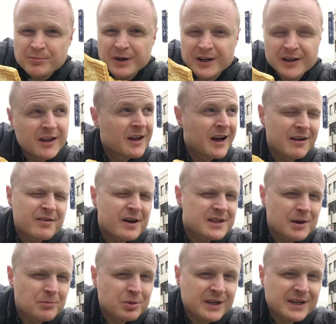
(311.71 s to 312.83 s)
but I've had
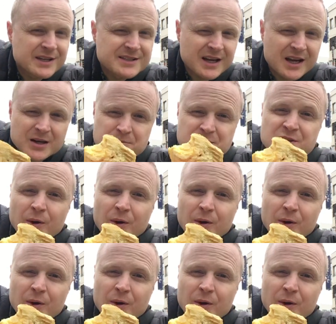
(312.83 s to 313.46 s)
that plenty of times,